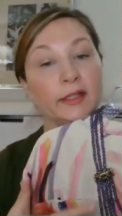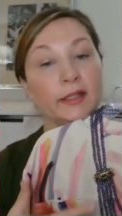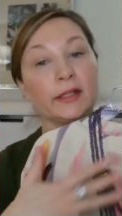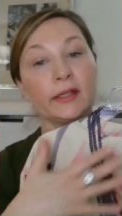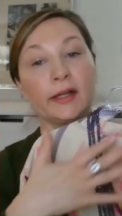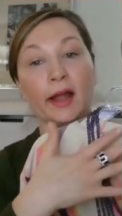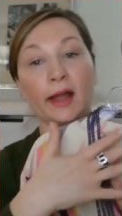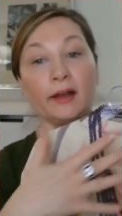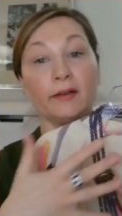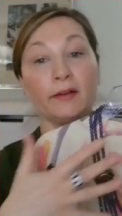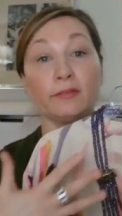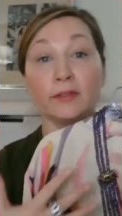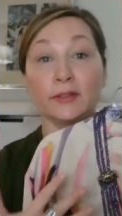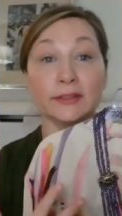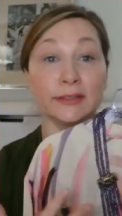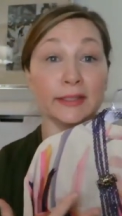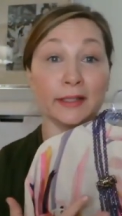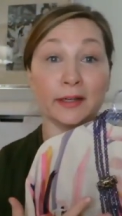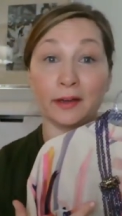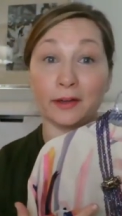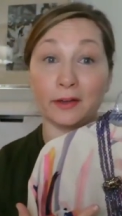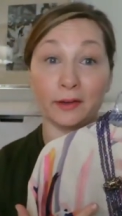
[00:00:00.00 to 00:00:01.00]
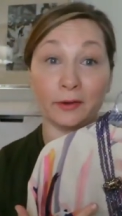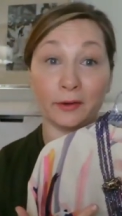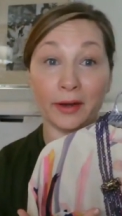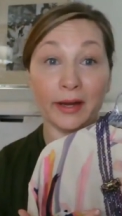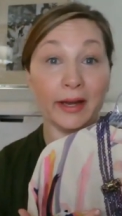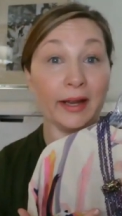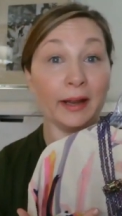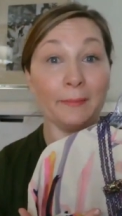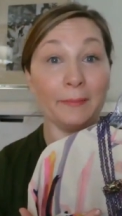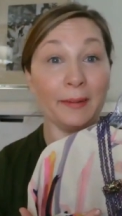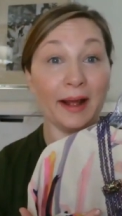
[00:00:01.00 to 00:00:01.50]
it kind of looks like a
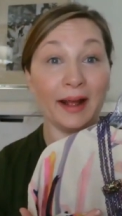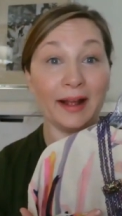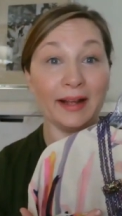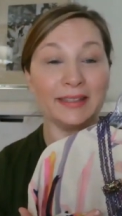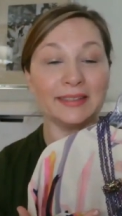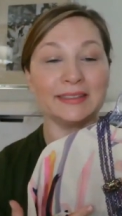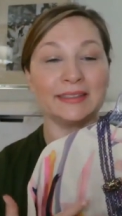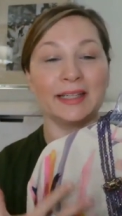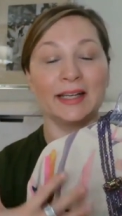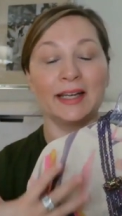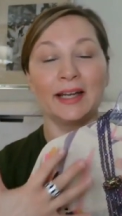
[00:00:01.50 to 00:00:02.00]
crayon box.